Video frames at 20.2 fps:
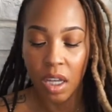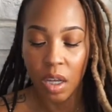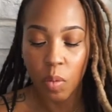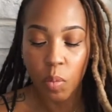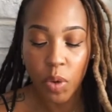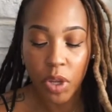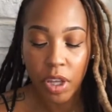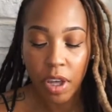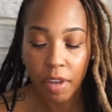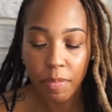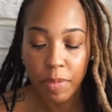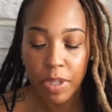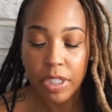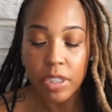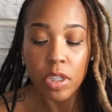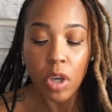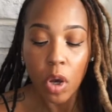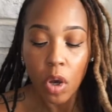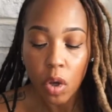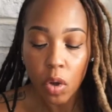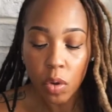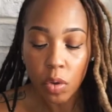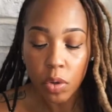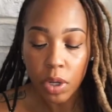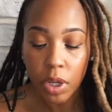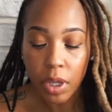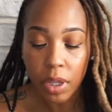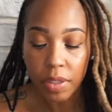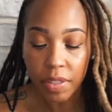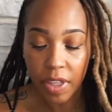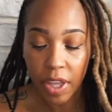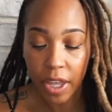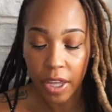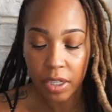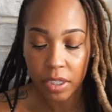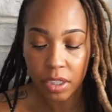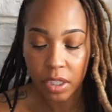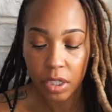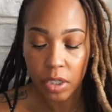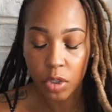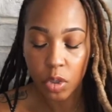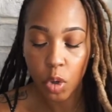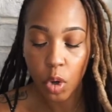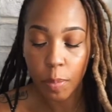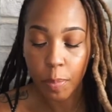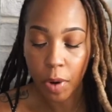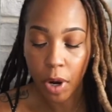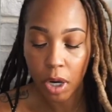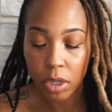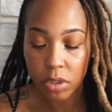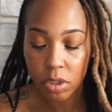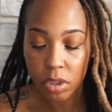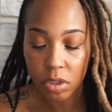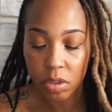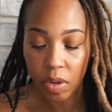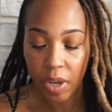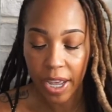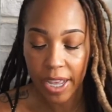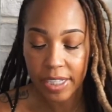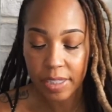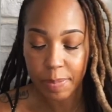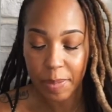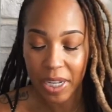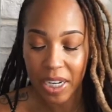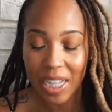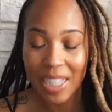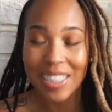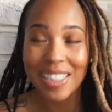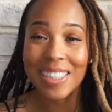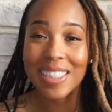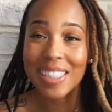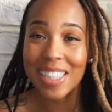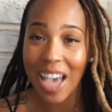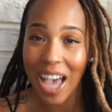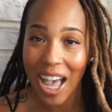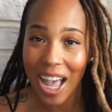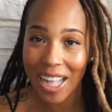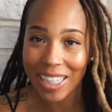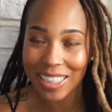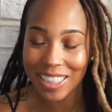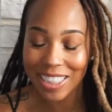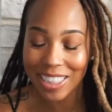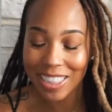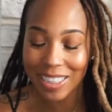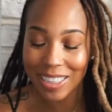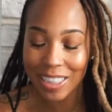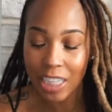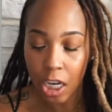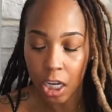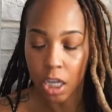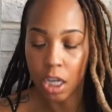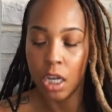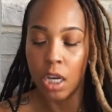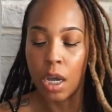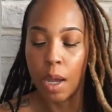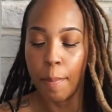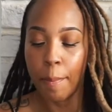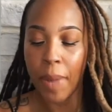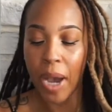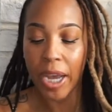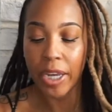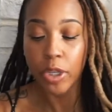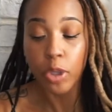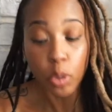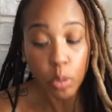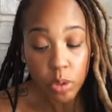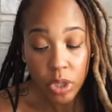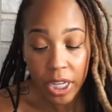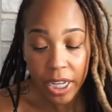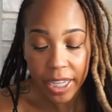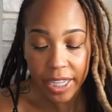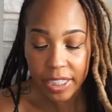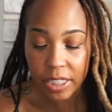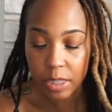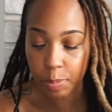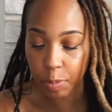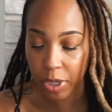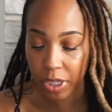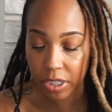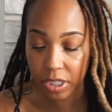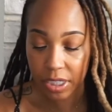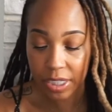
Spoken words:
We have been told that your parcel has been touched by Yunda Express